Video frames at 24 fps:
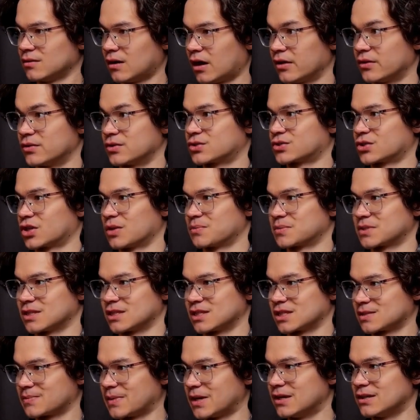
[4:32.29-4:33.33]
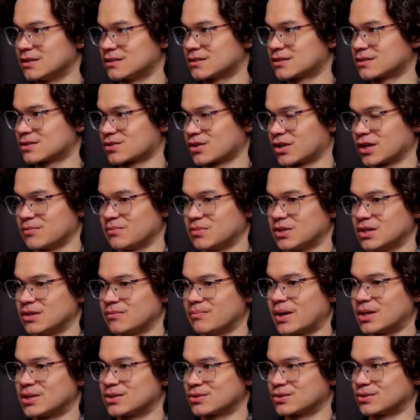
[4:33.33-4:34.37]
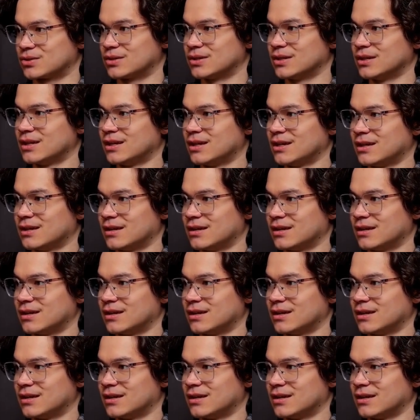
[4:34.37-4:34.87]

other startups in the space, try to be a mentor